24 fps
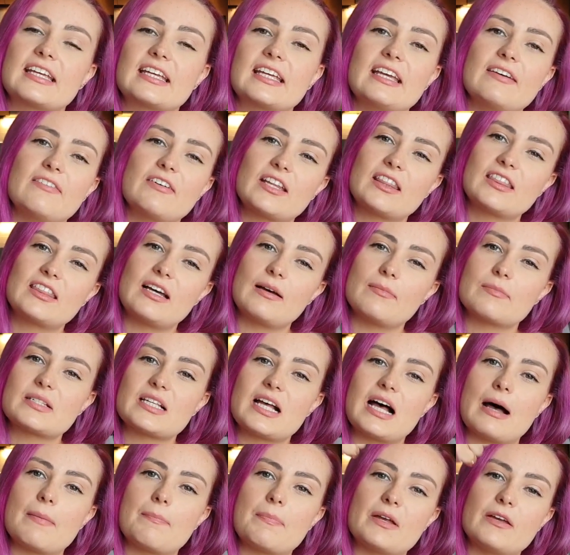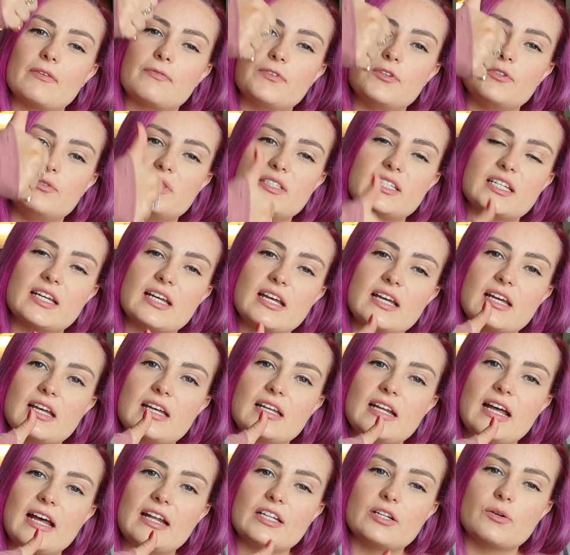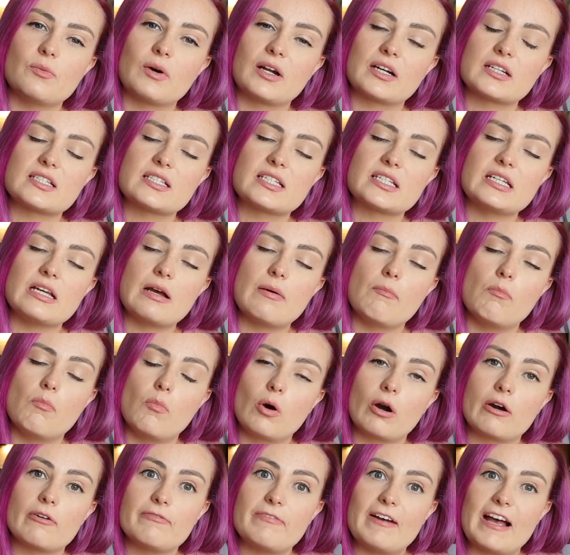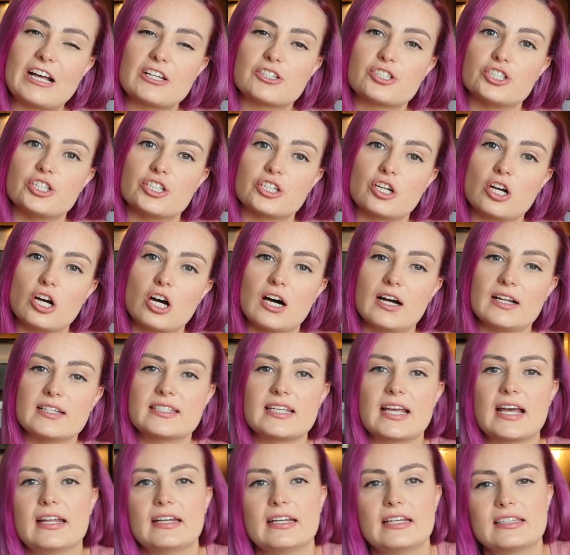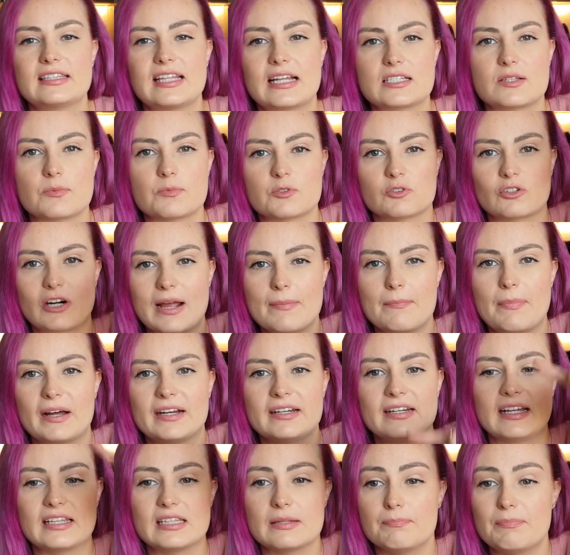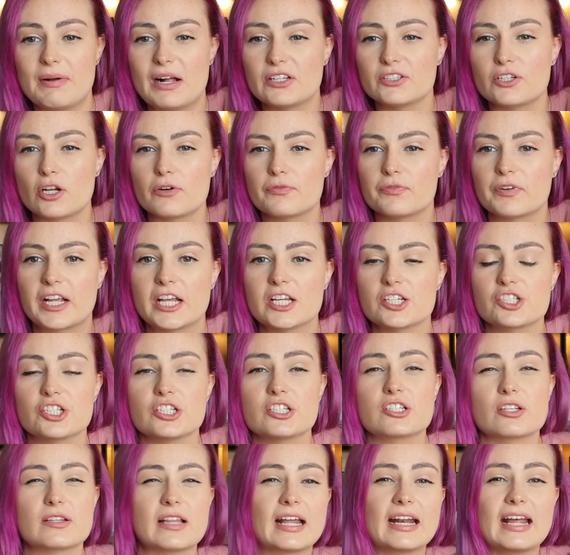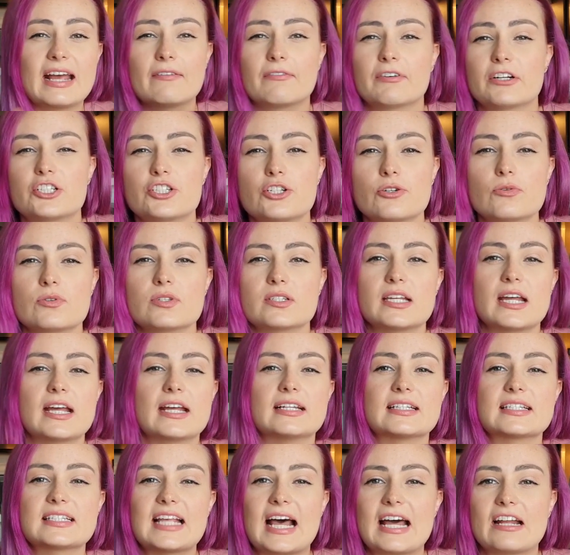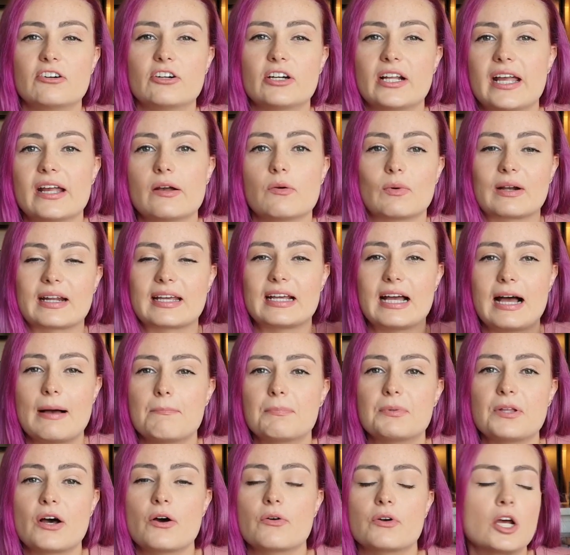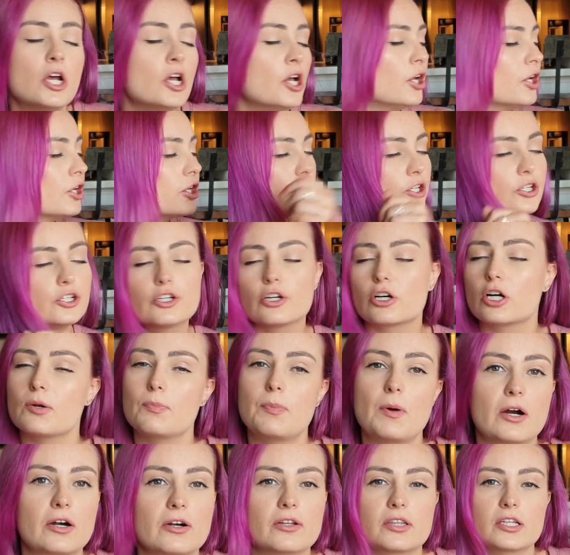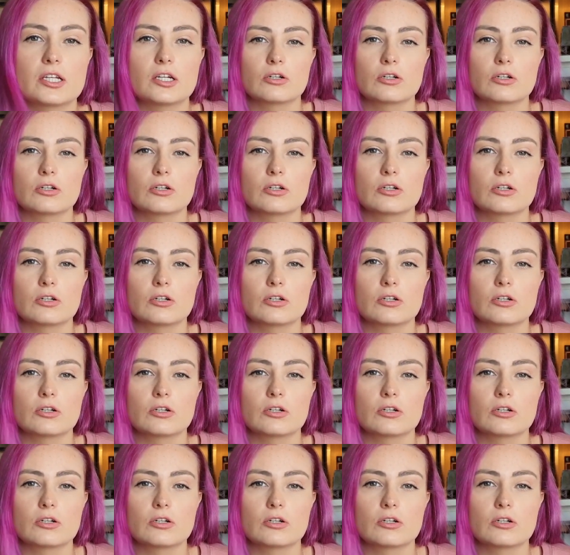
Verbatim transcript: Give it a thumbs up if you connected and you want to see more fashion content, hit that subscribe button and the bell notification so that every Tuesday and Saturday when I upload, you're a part of the